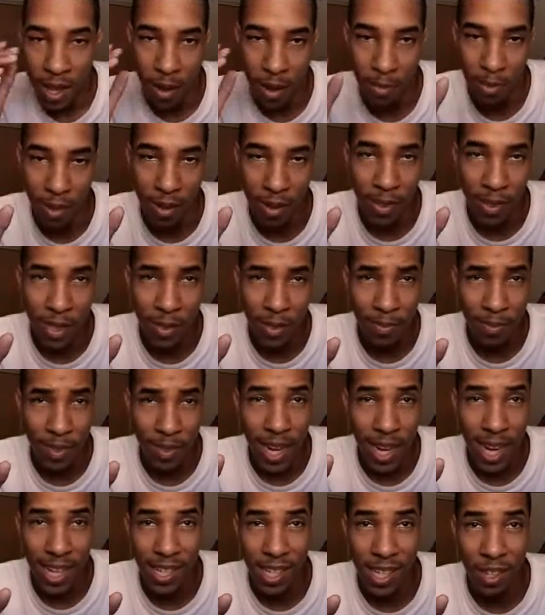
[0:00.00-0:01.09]
Oblivion
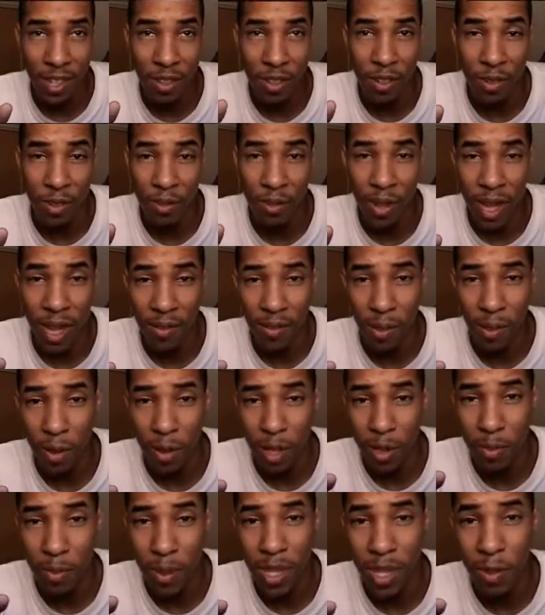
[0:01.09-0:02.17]
takes it to the new level,
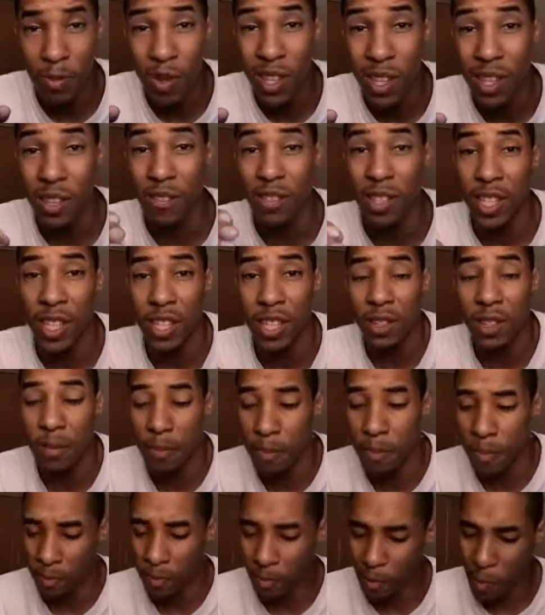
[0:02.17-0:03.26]
especially with their
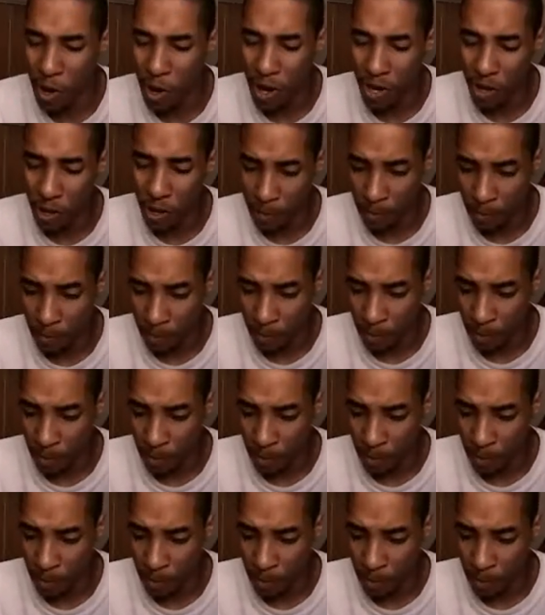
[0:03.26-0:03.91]
system where